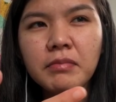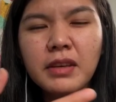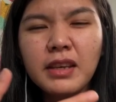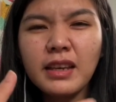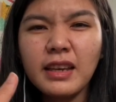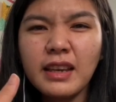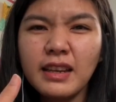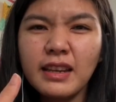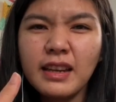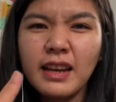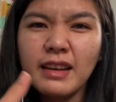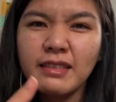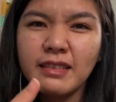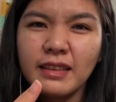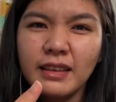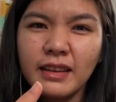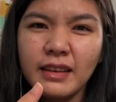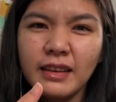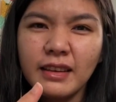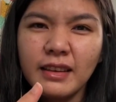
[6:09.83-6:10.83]
being an
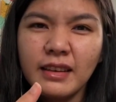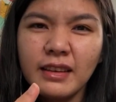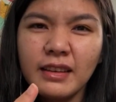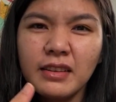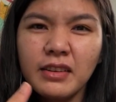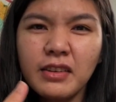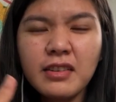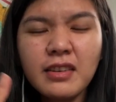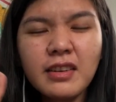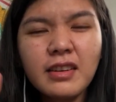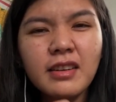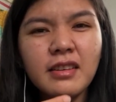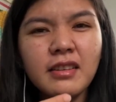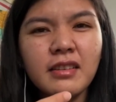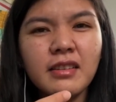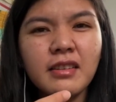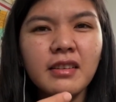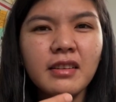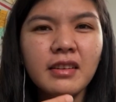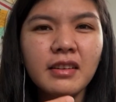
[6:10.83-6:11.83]
athlete
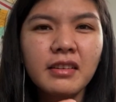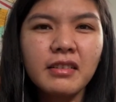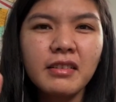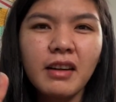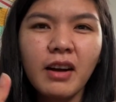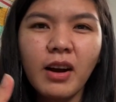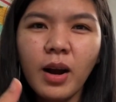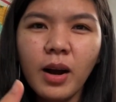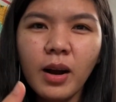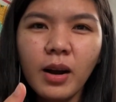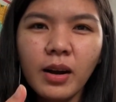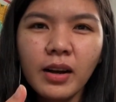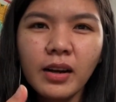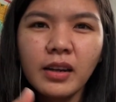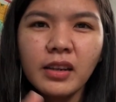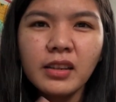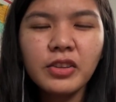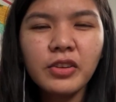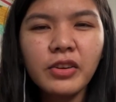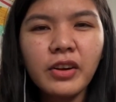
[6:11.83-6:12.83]
or
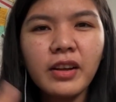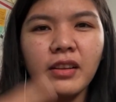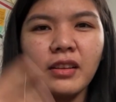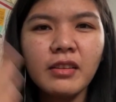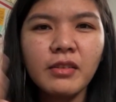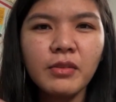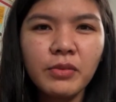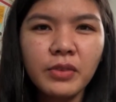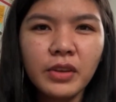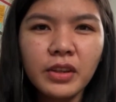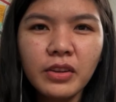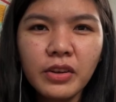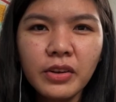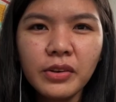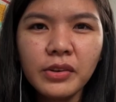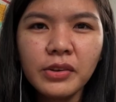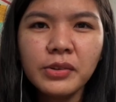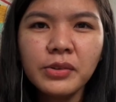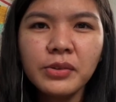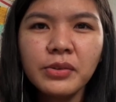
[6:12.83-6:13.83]
art, creating
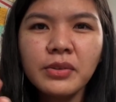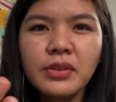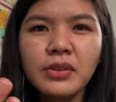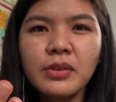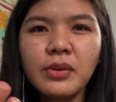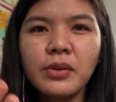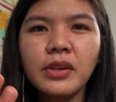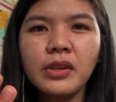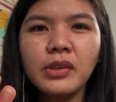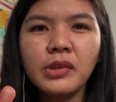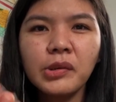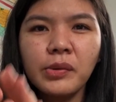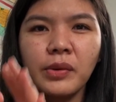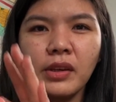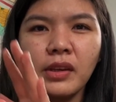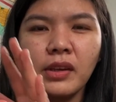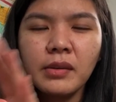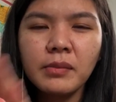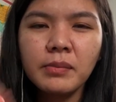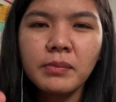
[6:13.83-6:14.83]
videos, or
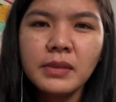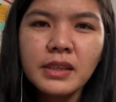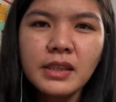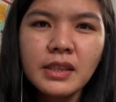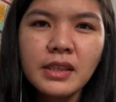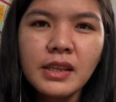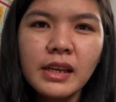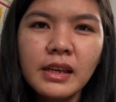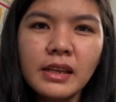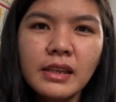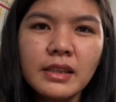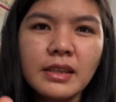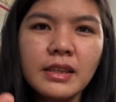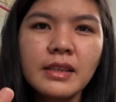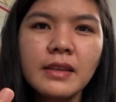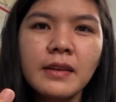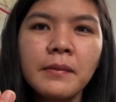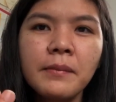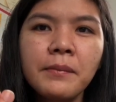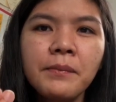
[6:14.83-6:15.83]
doing
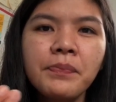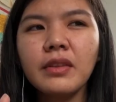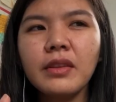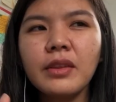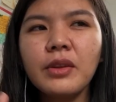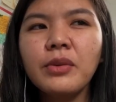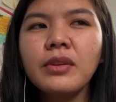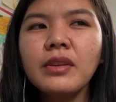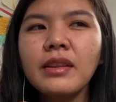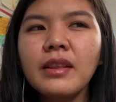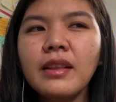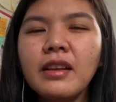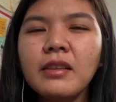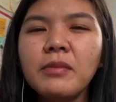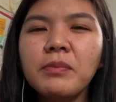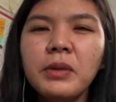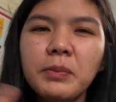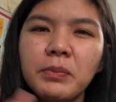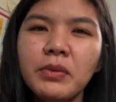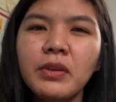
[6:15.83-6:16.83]
business? Don't
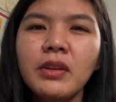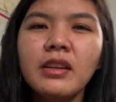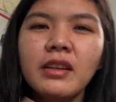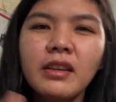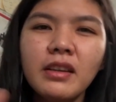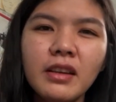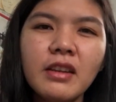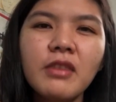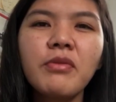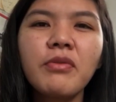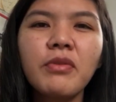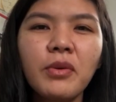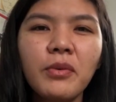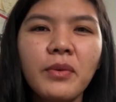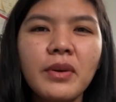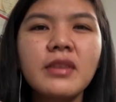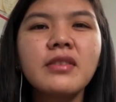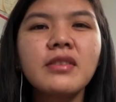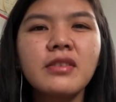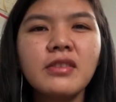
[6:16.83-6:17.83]
let people
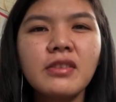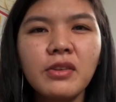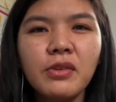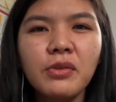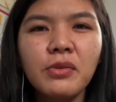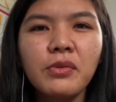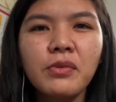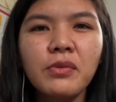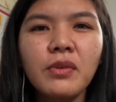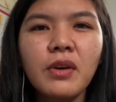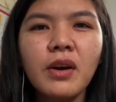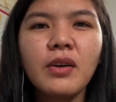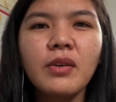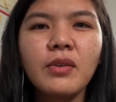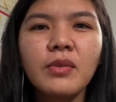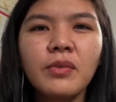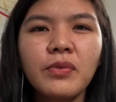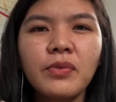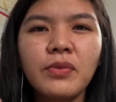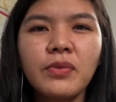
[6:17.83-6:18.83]
influence you
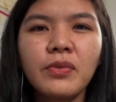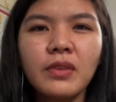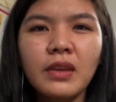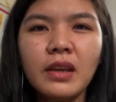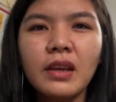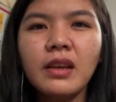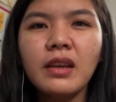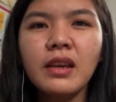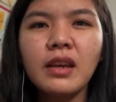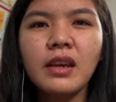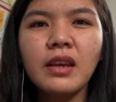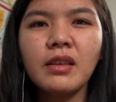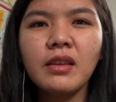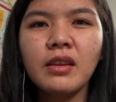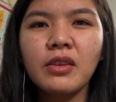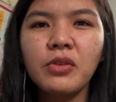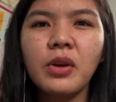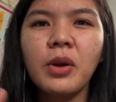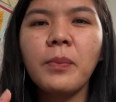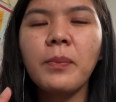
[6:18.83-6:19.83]
of thinking
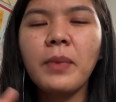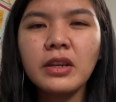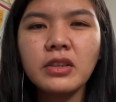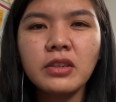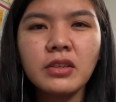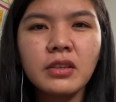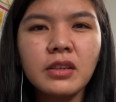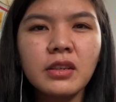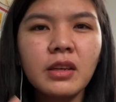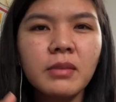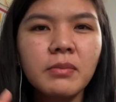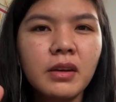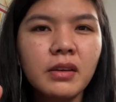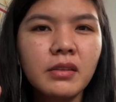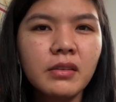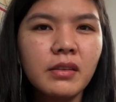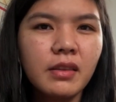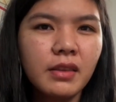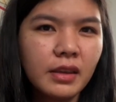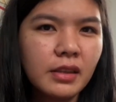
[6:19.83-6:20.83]
that you are passionate
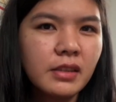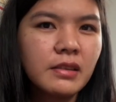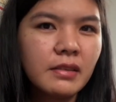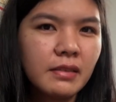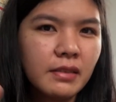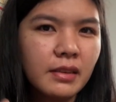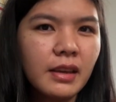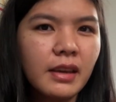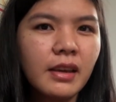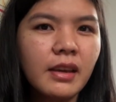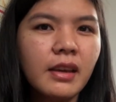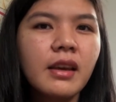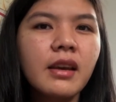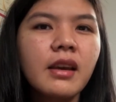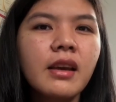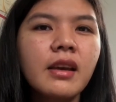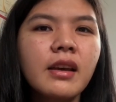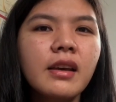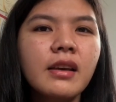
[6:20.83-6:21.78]
about this thing